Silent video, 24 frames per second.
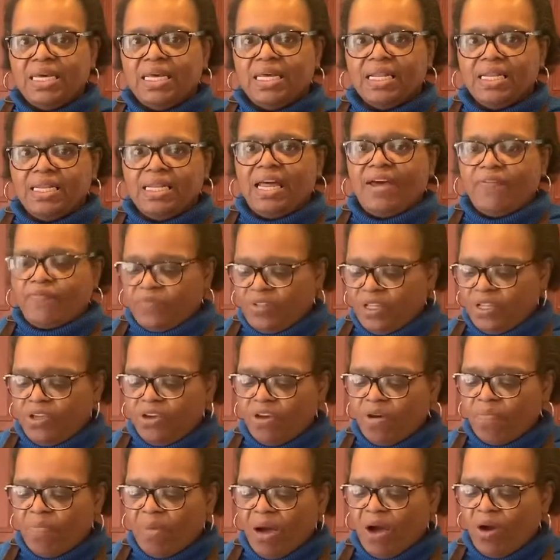left in
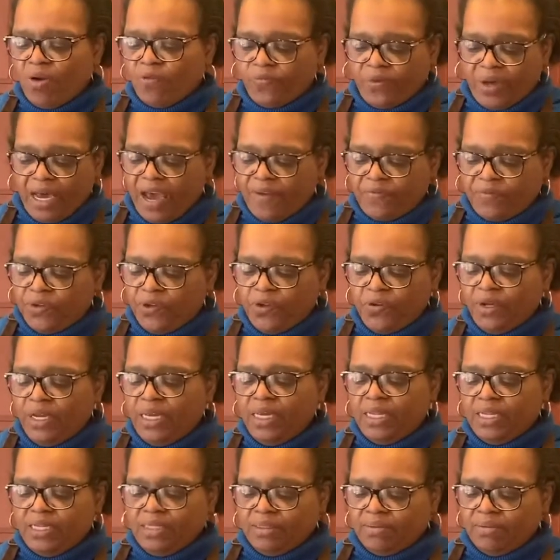your mouth after you're
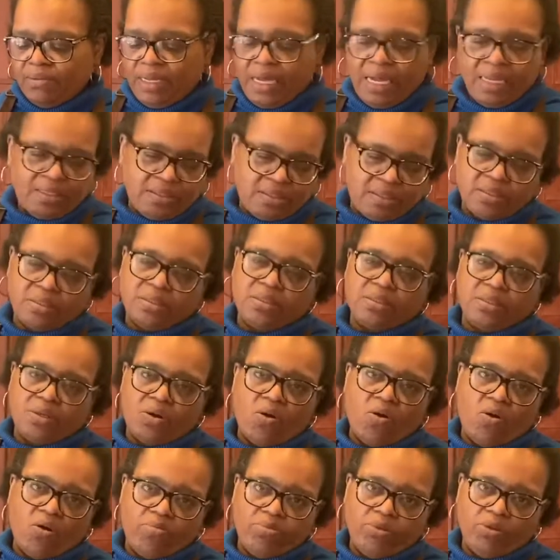eating. That's
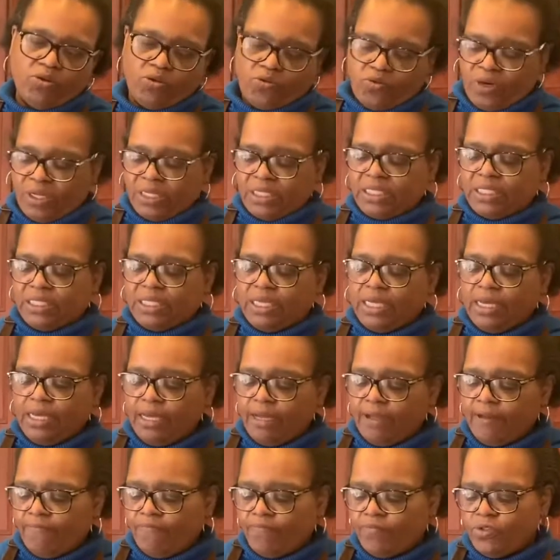called blow grits.
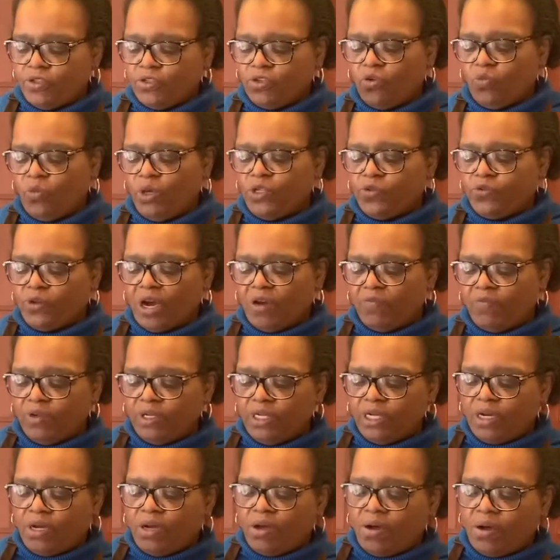So we try
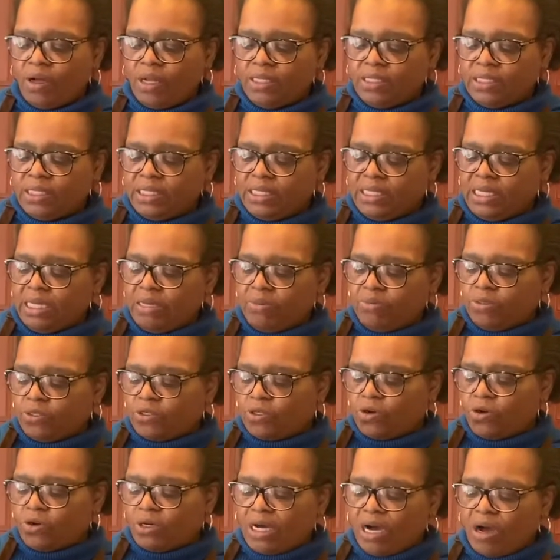really hard to
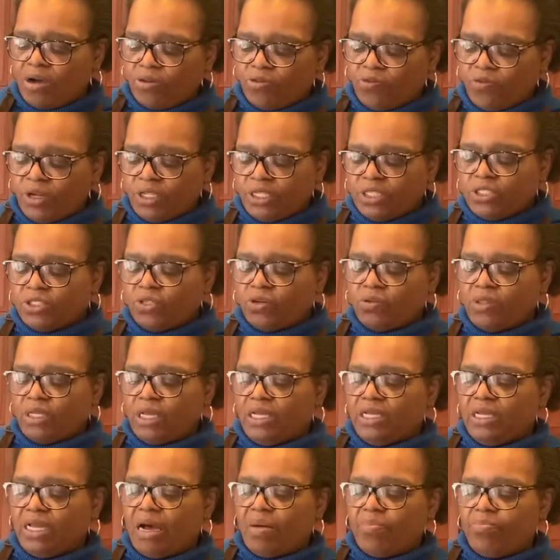cook our grits so
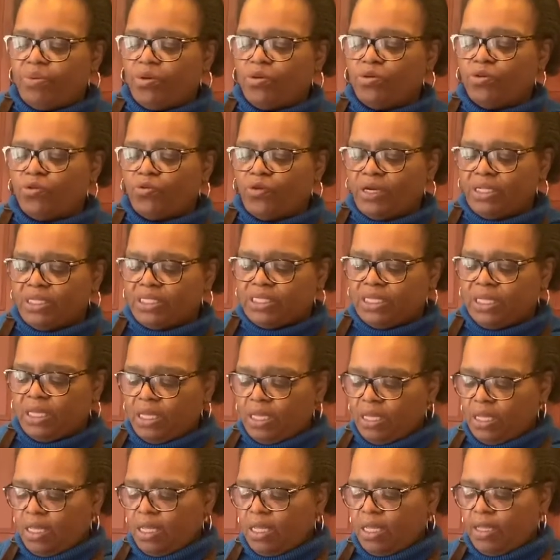they're not blow grits.
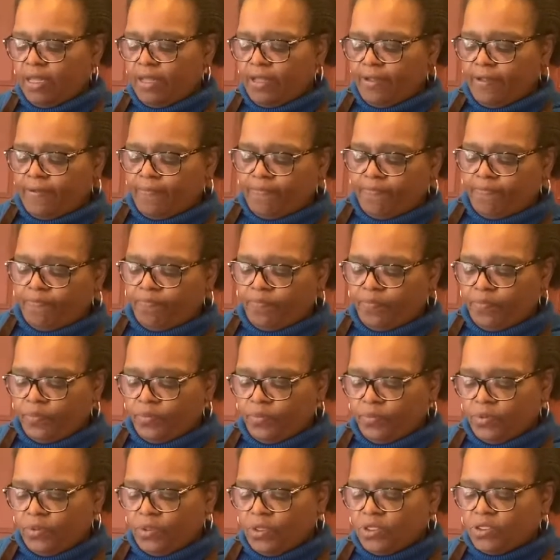
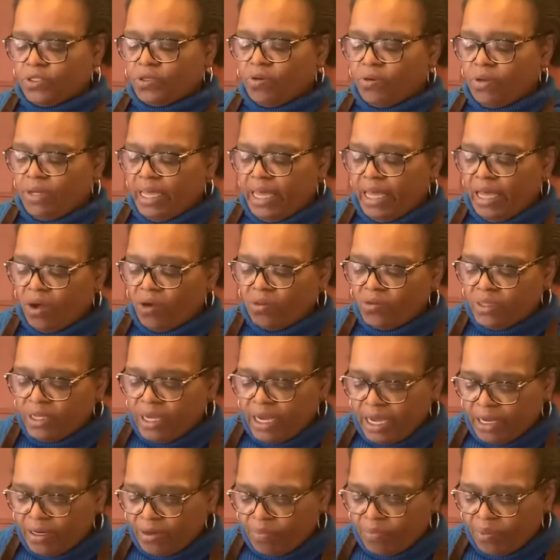So now
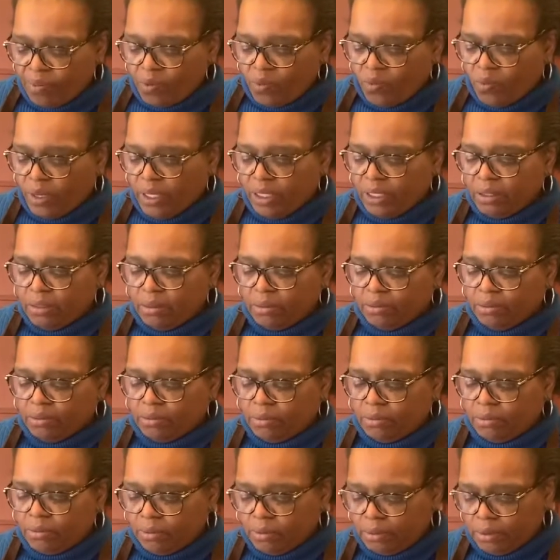they're at a point
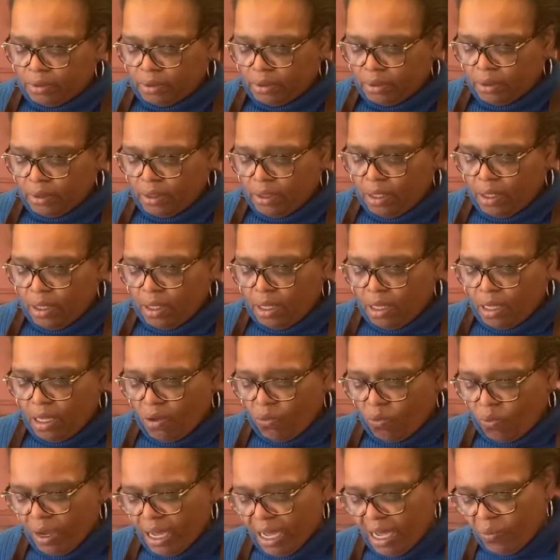
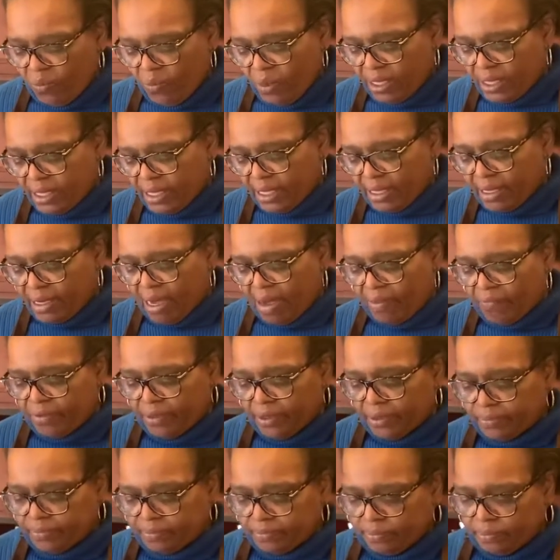where we can cover
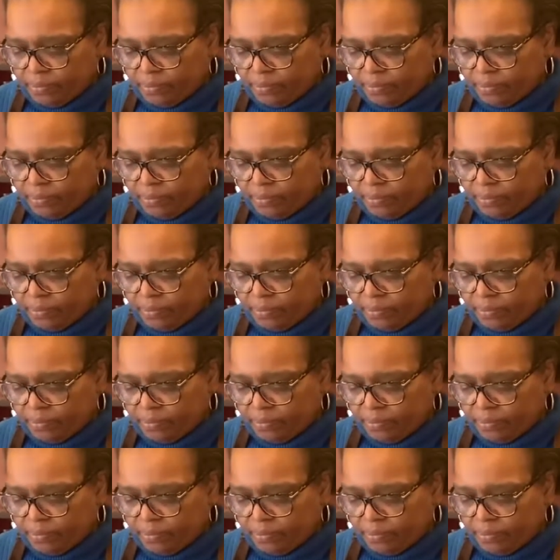them.